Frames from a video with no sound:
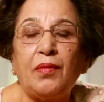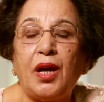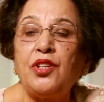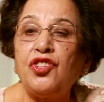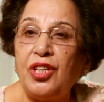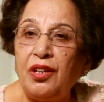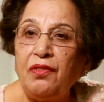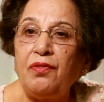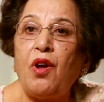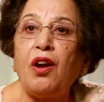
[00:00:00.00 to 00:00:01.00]

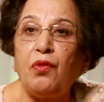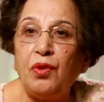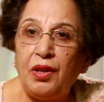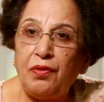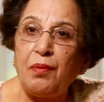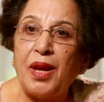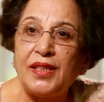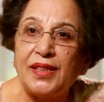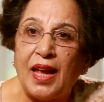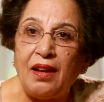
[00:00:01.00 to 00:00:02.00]
achieve, not only for
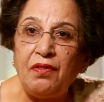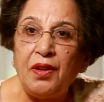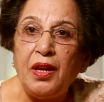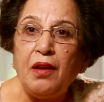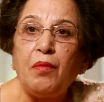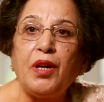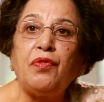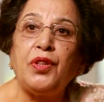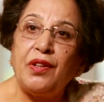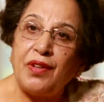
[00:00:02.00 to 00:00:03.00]
myself, but
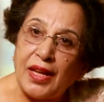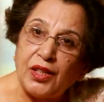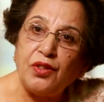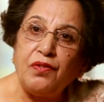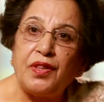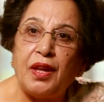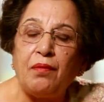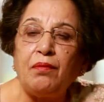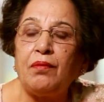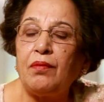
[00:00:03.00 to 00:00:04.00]
for the rest of
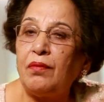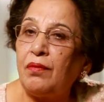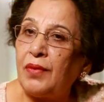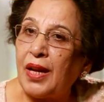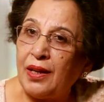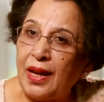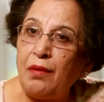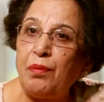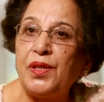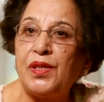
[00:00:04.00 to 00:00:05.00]
them, that
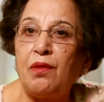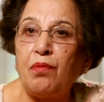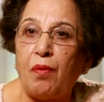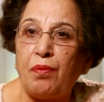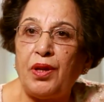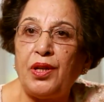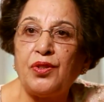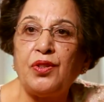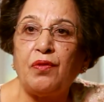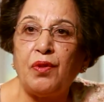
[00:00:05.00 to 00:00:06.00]
10%
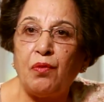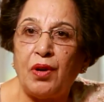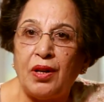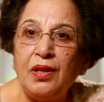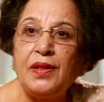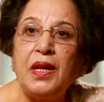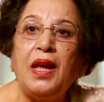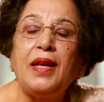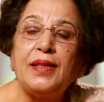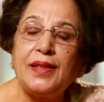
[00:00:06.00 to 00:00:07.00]
population of the world,
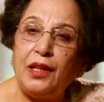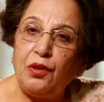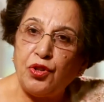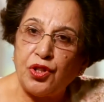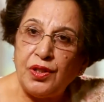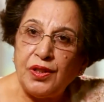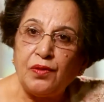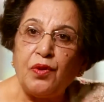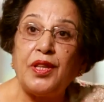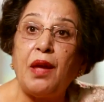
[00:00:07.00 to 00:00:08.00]
solutions
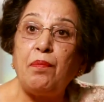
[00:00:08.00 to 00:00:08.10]
for their